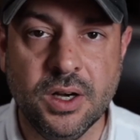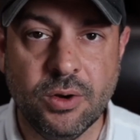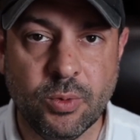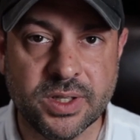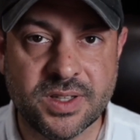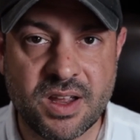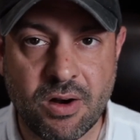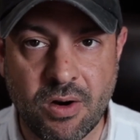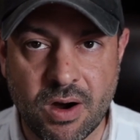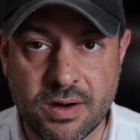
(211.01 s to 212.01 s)
what they
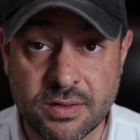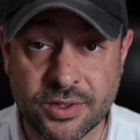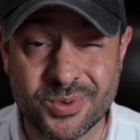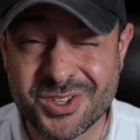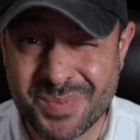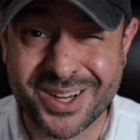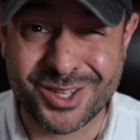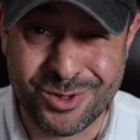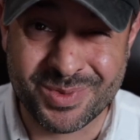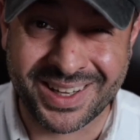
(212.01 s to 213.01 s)
are, to respect
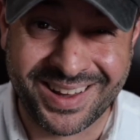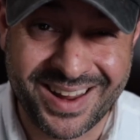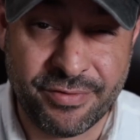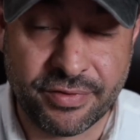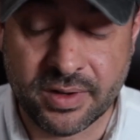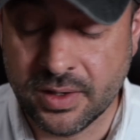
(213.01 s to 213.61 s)
human life,